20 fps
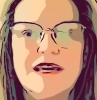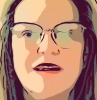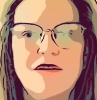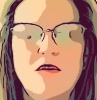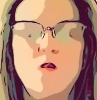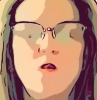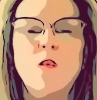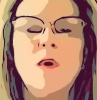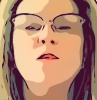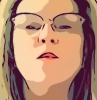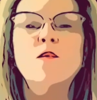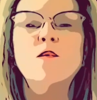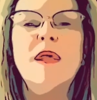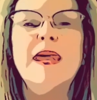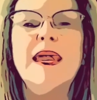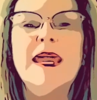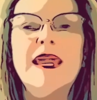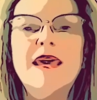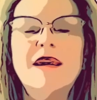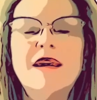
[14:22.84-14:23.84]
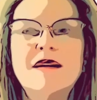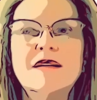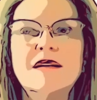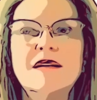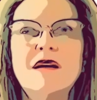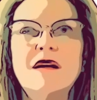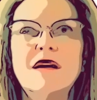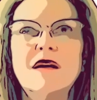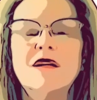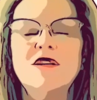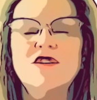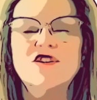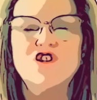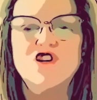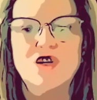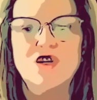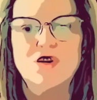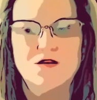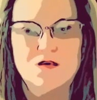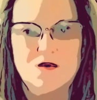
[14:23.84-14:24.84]
When we
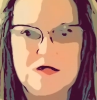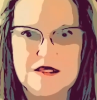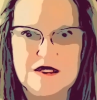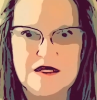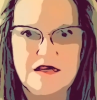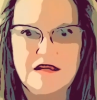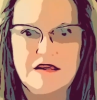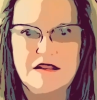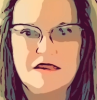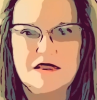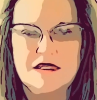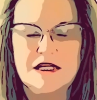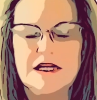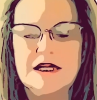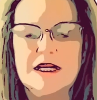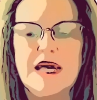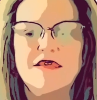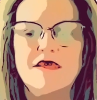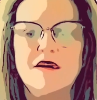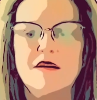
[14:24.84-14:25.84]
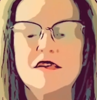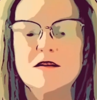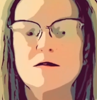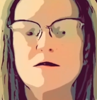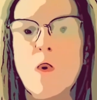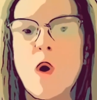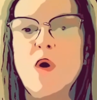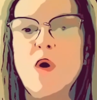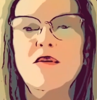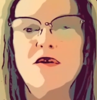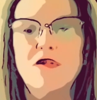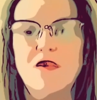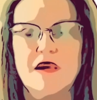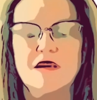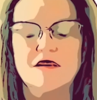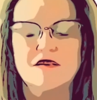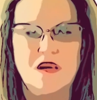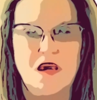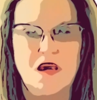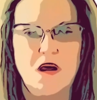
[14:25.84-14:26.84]
choose to let the small
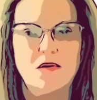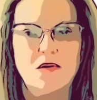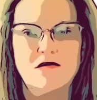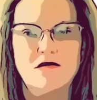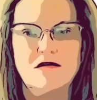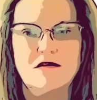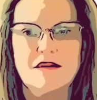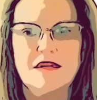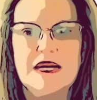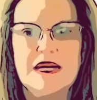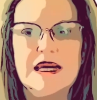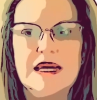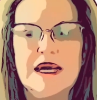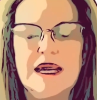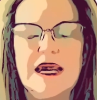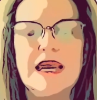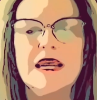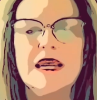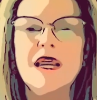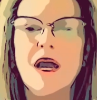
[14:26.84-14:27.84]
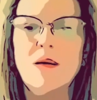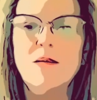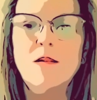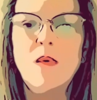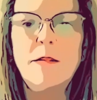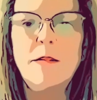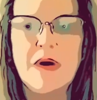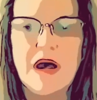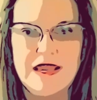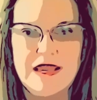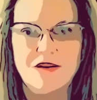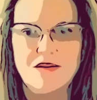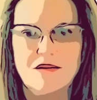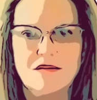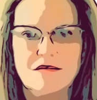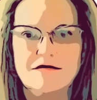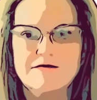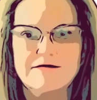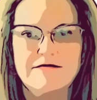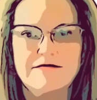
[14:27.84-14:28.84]
things go and come up higher
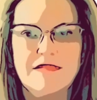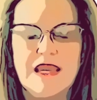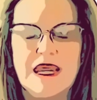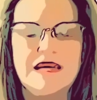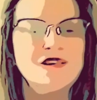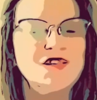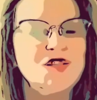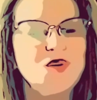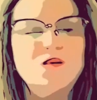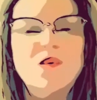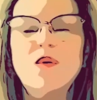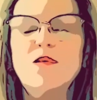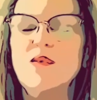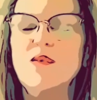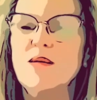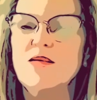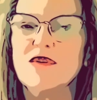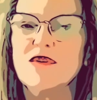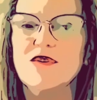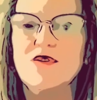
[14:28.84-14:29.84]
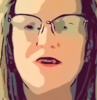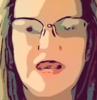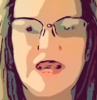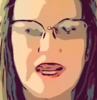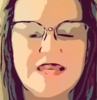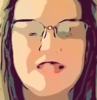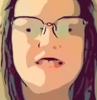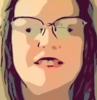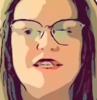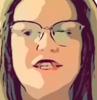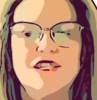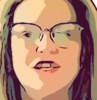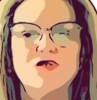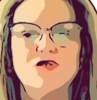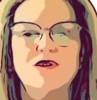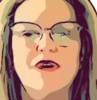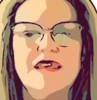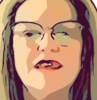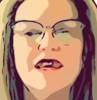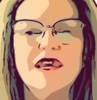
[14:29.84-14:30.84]
and do what we were created to do
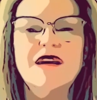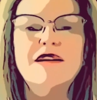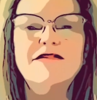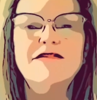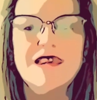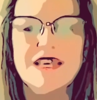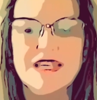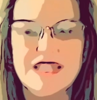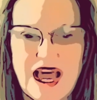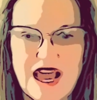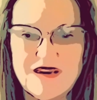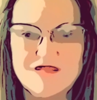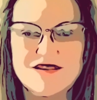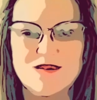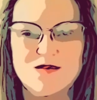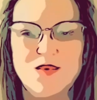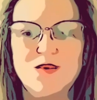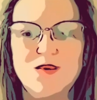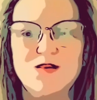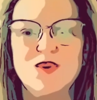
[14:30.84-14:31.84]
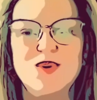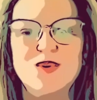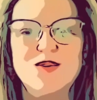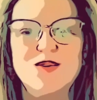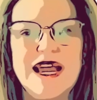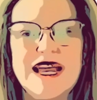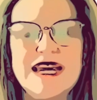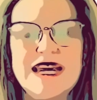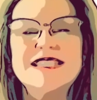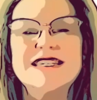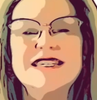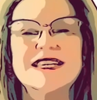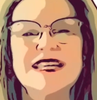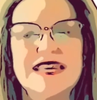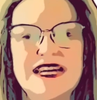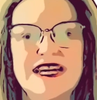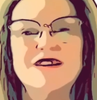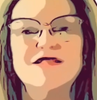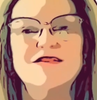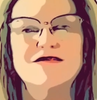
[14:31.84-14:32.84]
and live the lives that we were created to
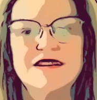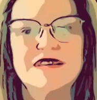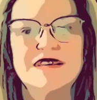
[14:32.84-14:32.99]
live,